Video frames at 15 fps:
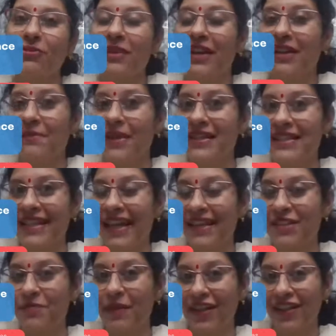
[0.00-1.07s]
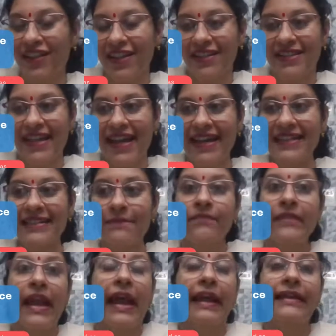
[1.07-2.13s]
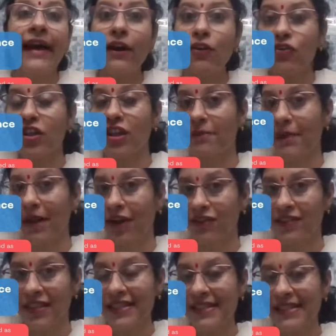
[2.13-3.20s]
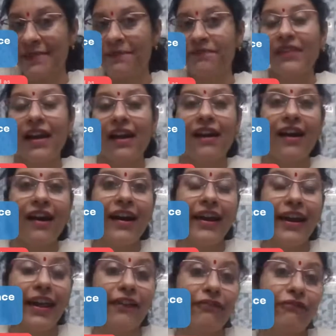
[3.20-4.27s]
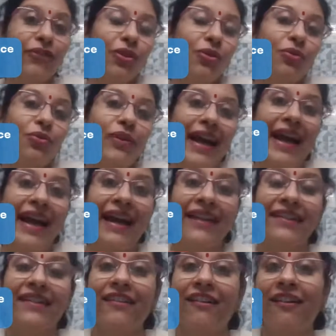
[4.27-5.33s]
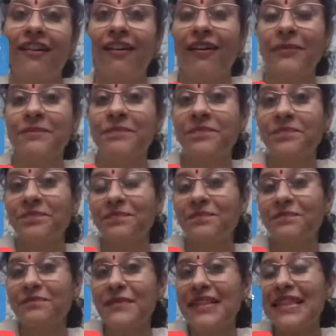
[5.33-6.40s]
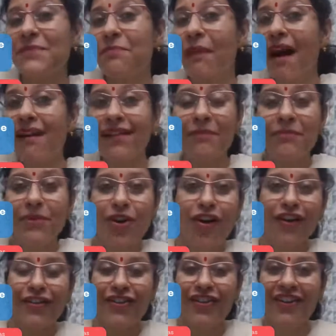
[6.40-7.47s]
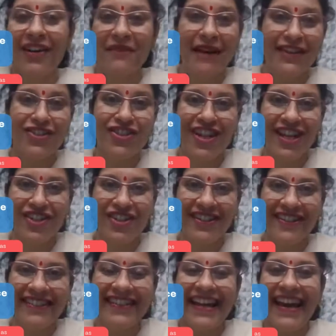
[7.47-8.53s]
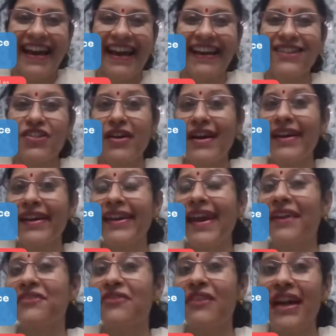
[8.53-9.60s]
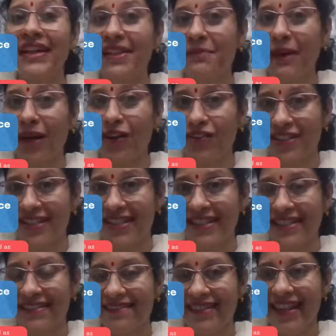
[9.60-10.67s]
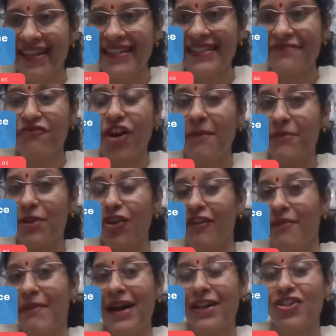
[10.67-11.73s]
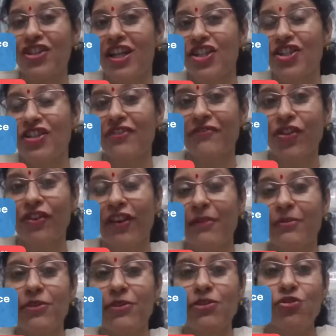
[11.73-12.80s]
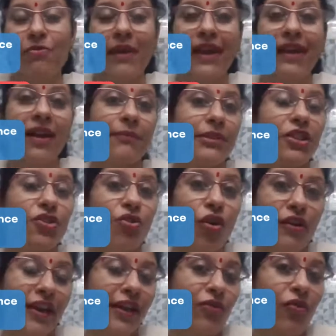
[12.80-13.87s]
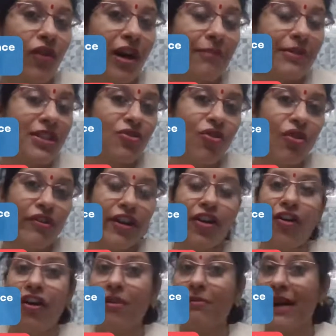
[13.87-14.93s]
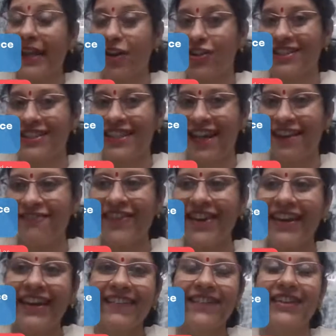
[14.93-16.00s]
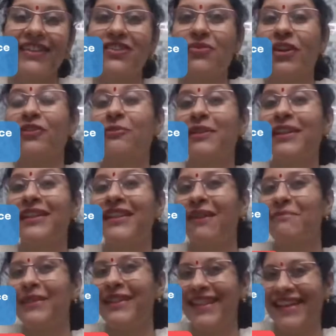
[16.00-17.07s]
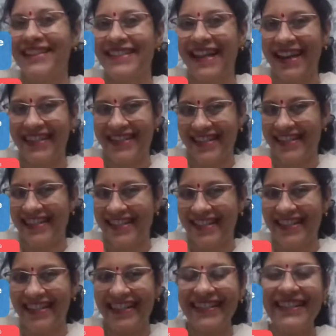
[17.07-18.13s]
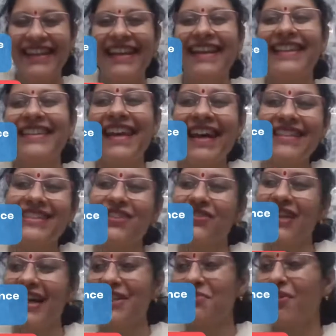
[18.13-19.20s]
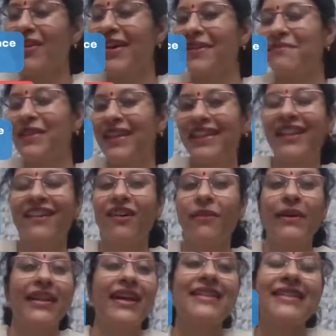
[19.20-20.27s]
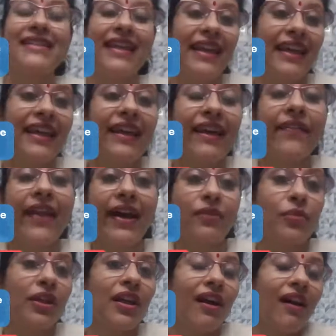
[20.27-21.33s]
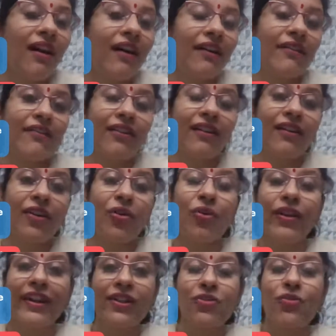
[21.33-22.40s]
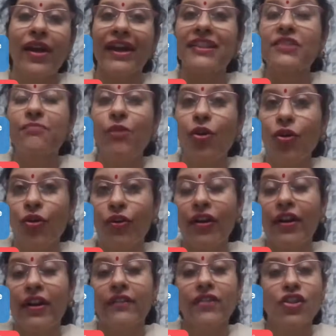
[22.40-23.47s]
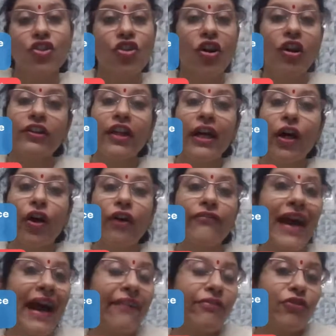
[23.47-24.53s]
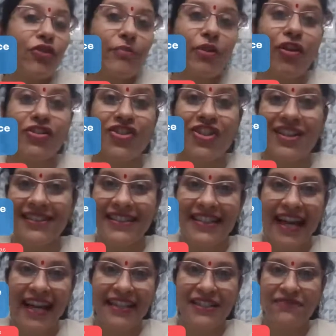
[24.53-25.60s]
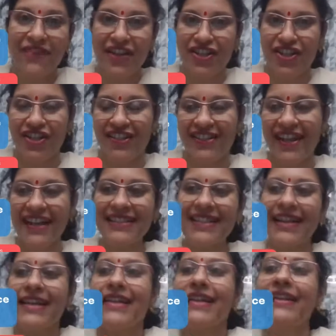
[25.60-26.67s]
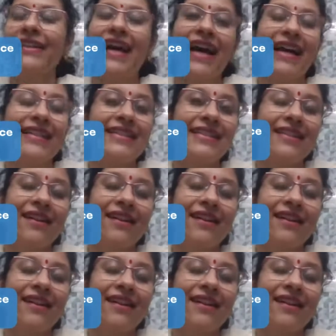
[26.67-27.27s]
to be an amazing experience, yes. And now think about this. If you can spark up your imagination and try and write about this. Yes, from your imagination, if you're able to make up a story, cook up a story all by yourself, then it's going to be doubly exciting, isn't it? Yes, so that's what I mean here when I say that we are going to explore the genre of anthropological science fiction. Yes, it has